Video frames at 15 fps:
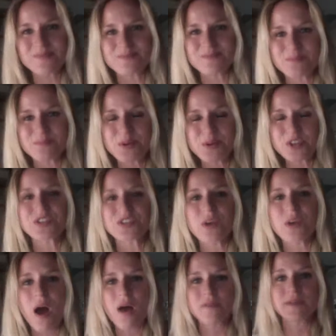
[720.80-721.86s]
pushing
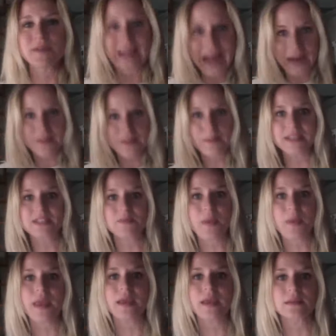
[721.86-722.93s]
off, get out of my
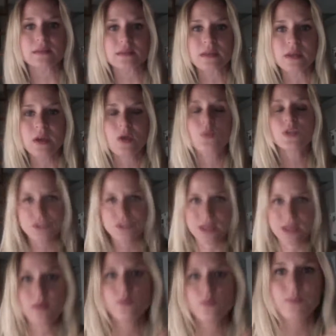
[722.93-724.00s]
space, which
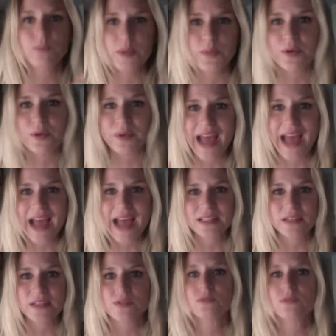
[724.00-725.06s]
then people are reacting
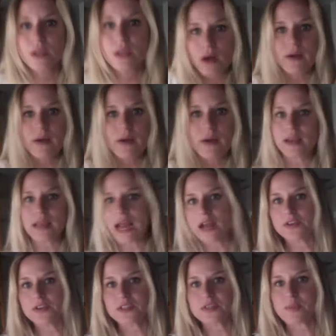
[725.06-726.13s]
to, saying, all right, I'll get out of
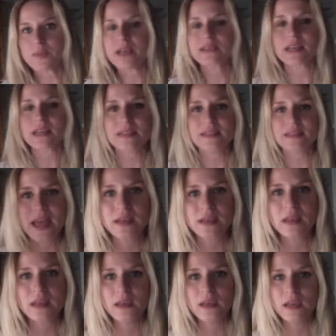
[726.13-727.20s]
your space. And then
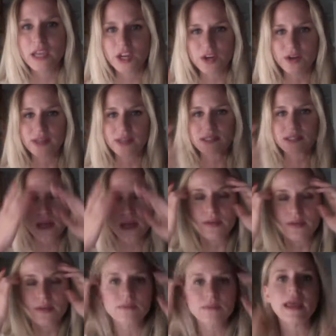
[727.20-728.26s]
it creates
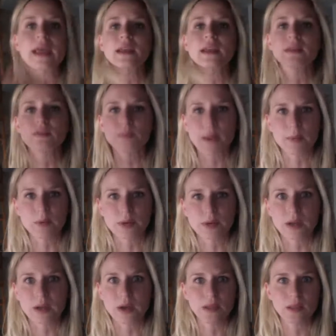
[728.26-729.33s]
another negative memory
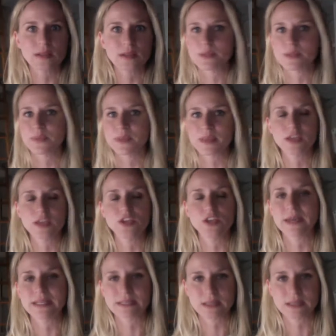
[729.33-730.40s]
on something that you
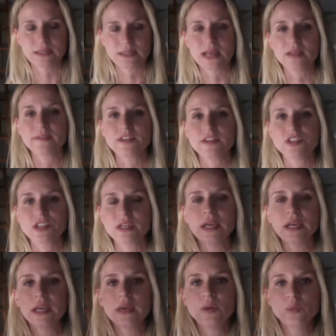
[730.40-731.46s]
might see on television,
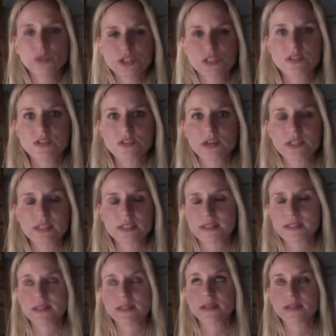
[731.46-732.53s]
which starts to
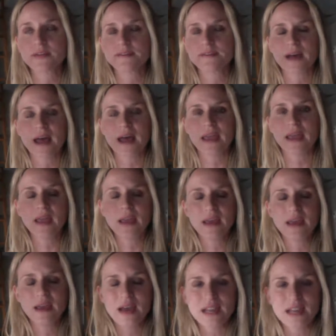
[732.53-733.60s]
solidify
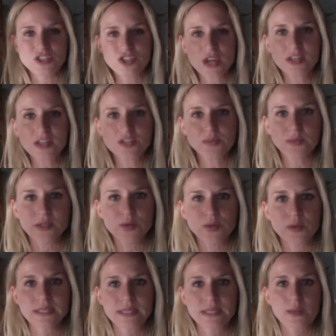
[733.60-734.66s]
a judgment
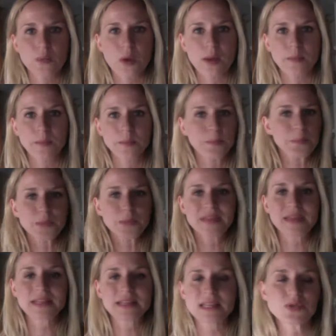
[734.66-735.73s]
towards someone that
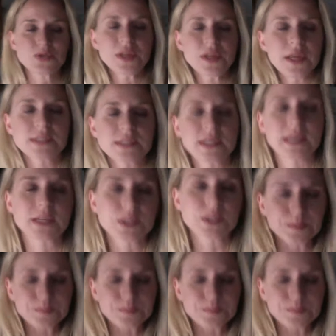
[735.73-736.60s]
doesn't really exist.